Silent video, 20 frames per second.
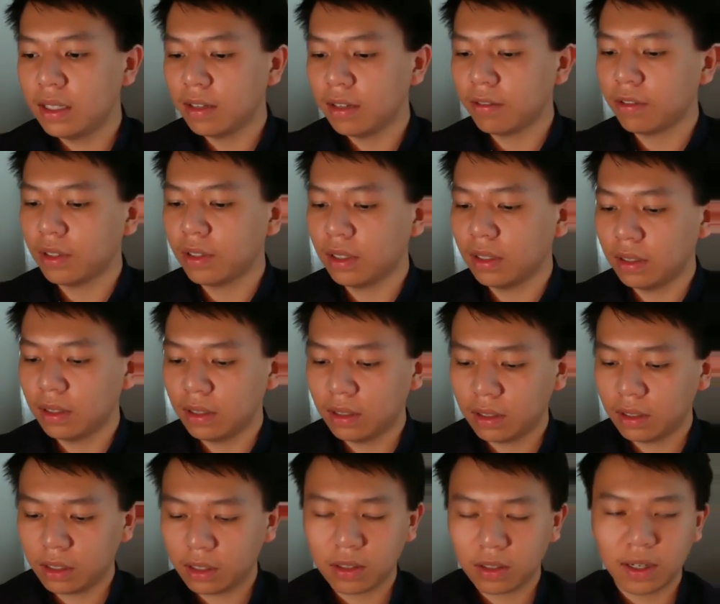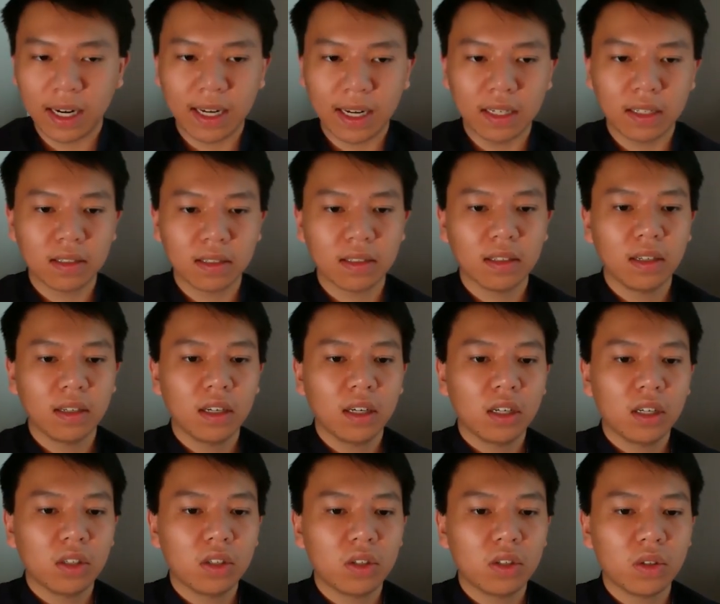different crates
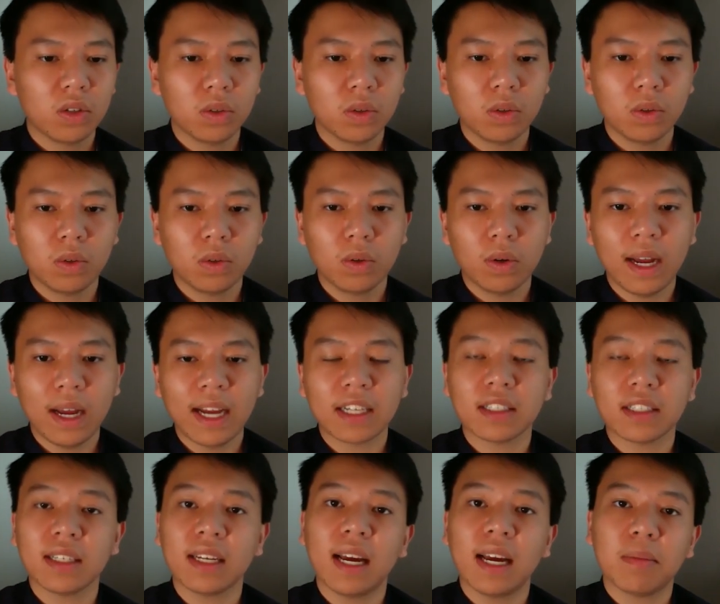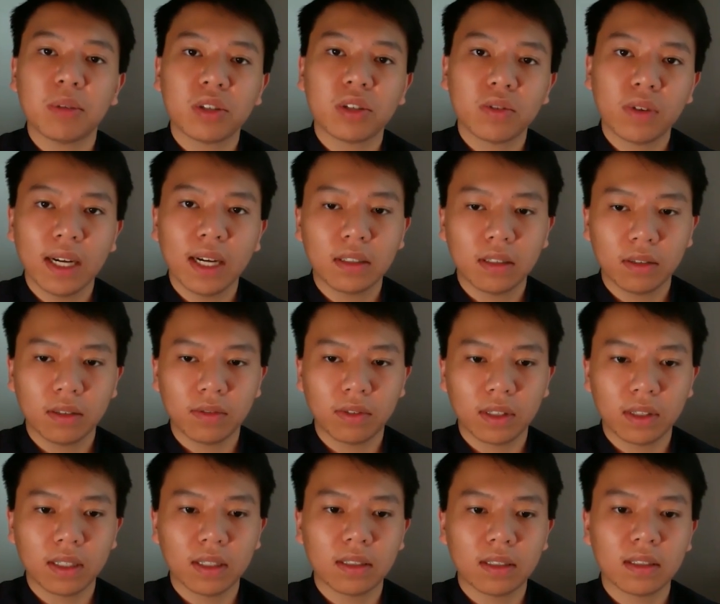to actually abstract over
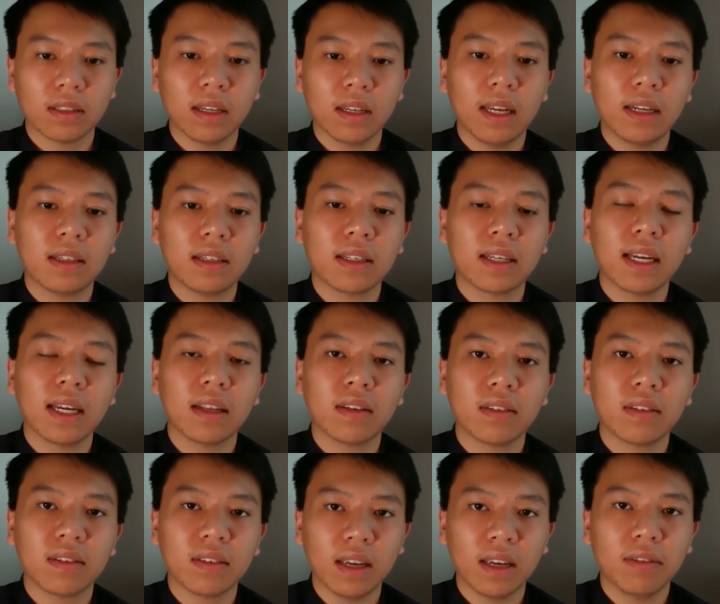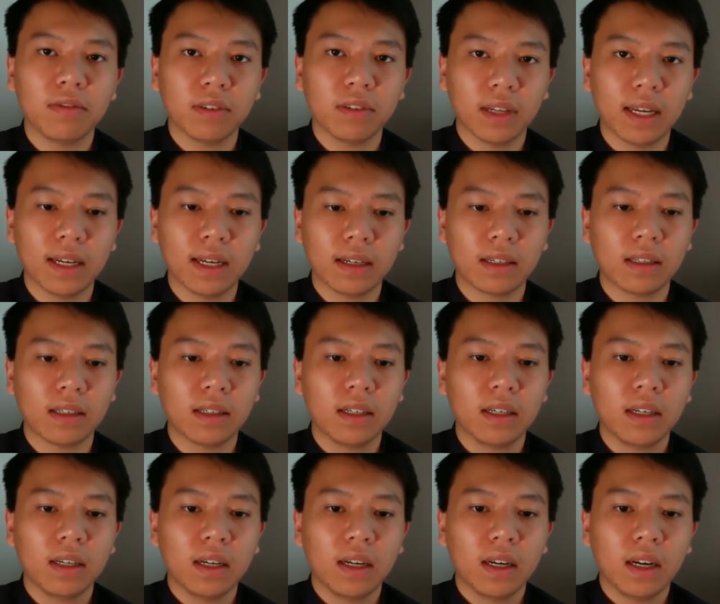this and to get a safe layer
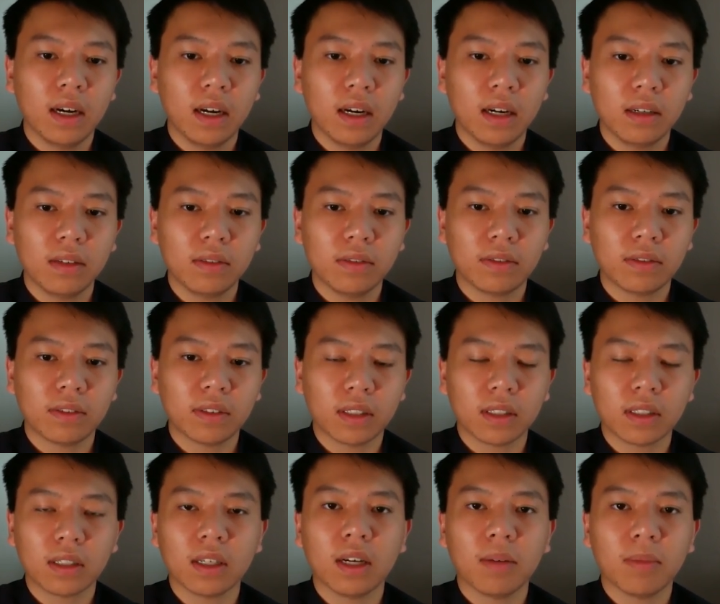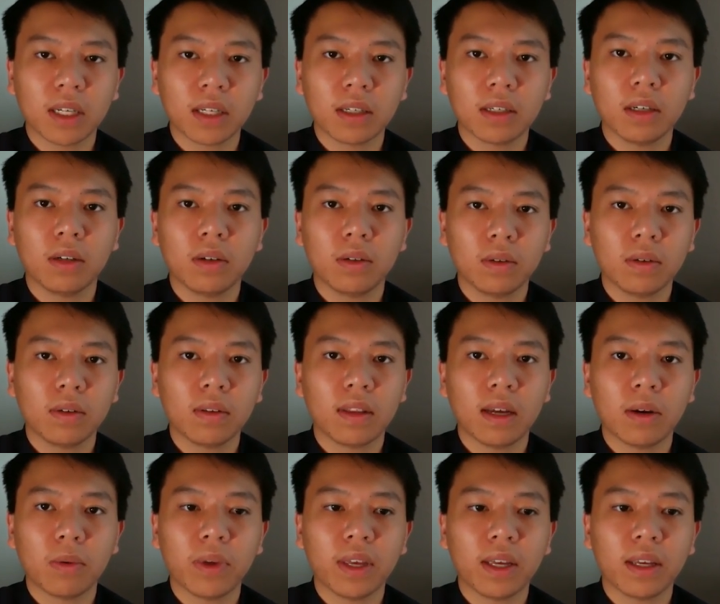of ergonomic code
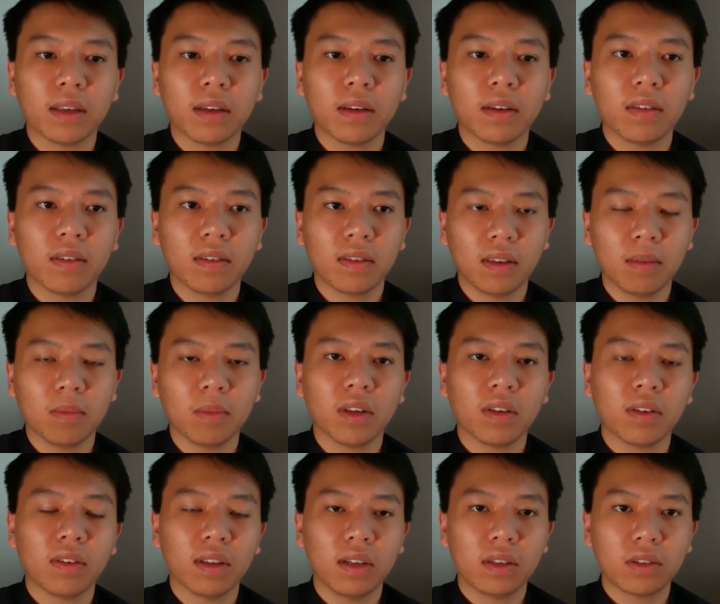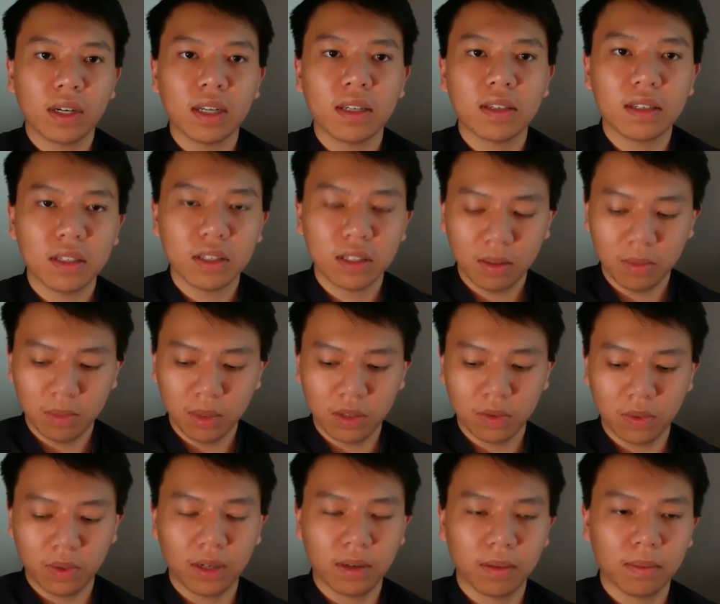that we can seamlessly transition
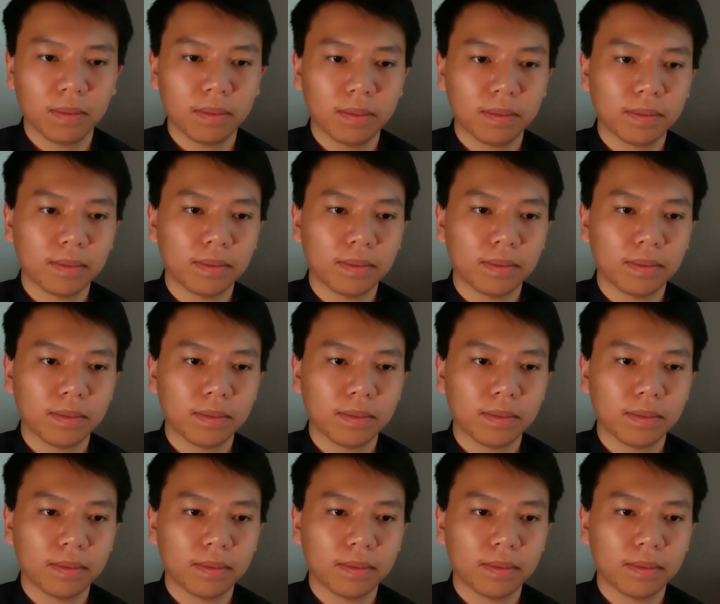between.